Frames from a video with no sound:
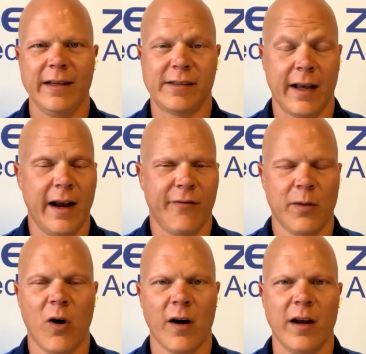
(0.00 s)
second half of
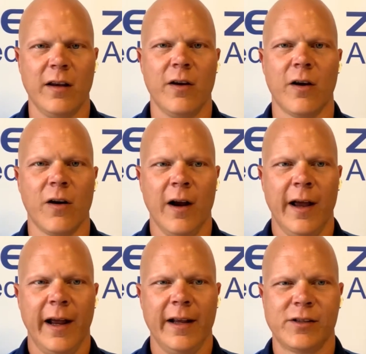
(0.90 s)
the marketing year.
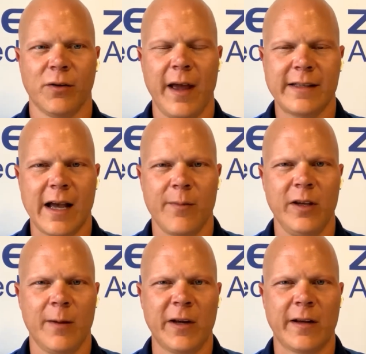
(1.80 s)
And so that's got to
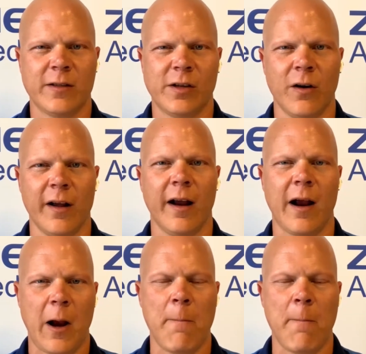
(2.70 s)
be a bit concerning.